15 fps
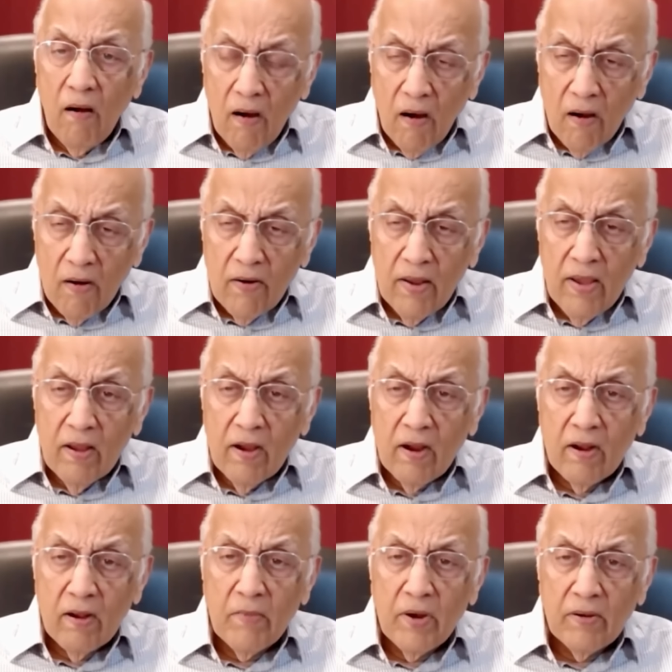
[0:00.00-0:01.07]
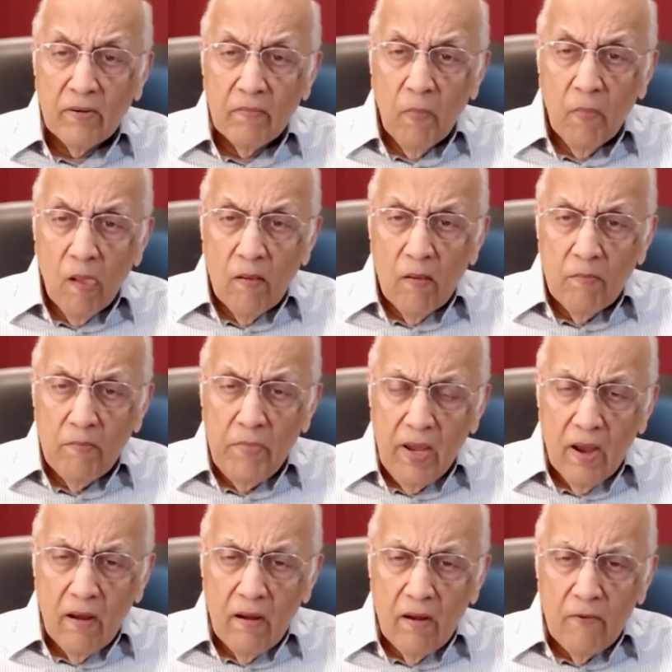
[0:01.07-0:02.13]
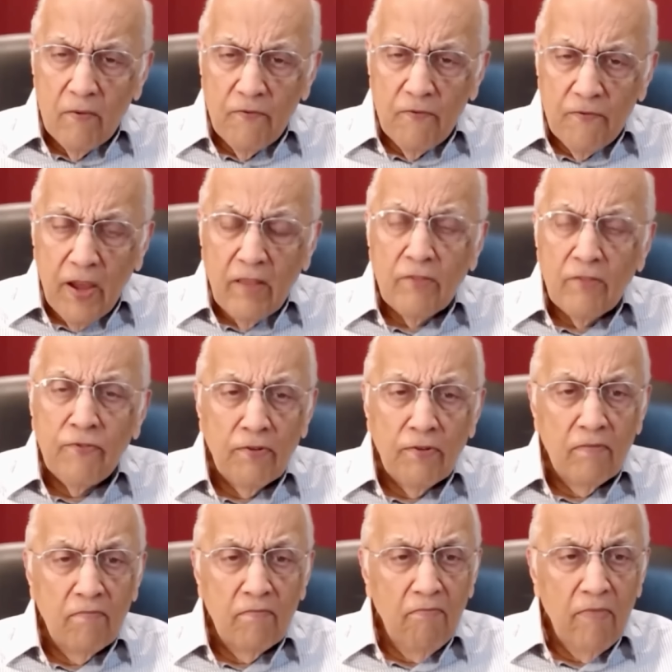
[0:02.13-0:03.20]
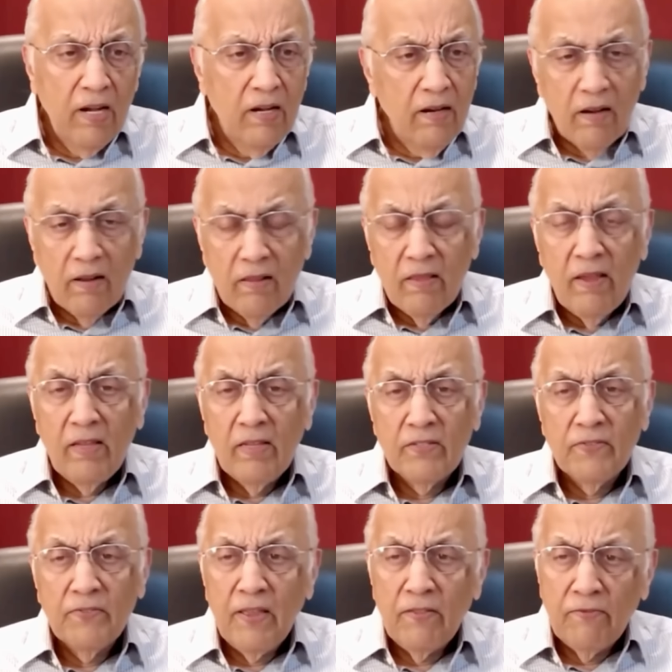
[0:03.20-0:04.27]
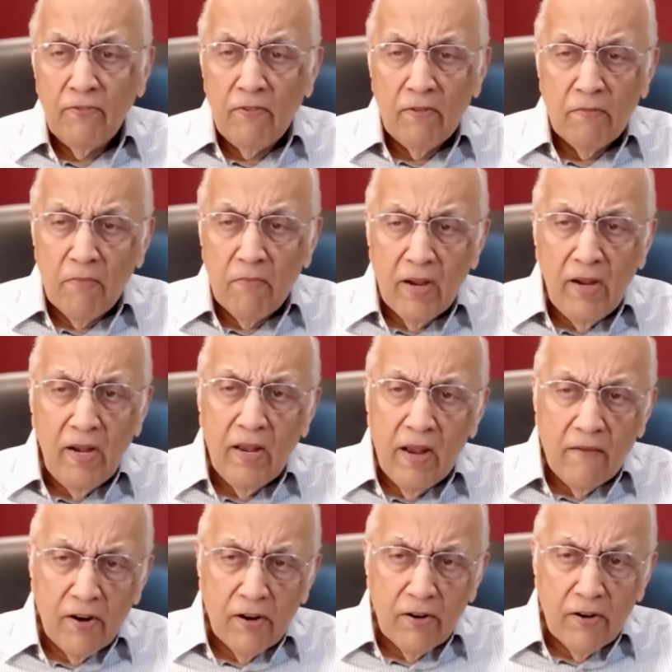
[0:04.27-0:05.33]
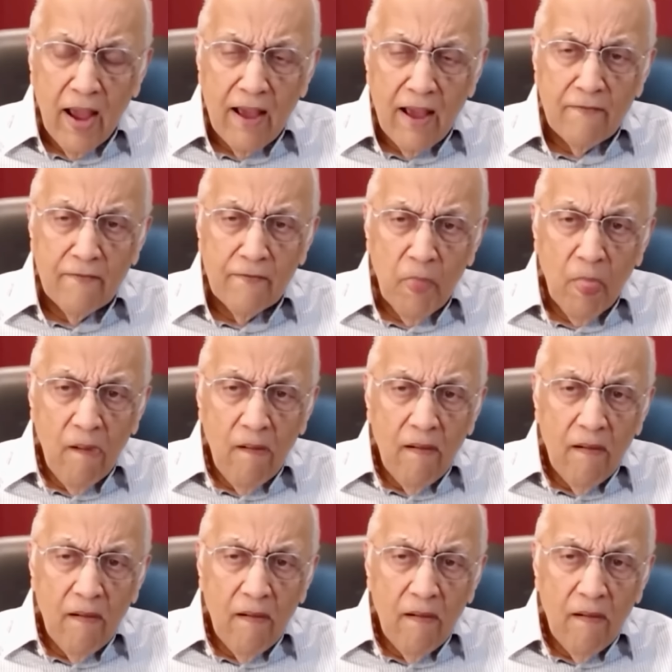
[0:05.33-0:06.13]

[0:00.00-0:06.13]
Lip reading: Honoring God about being faithful in little things, faithful with money, never to have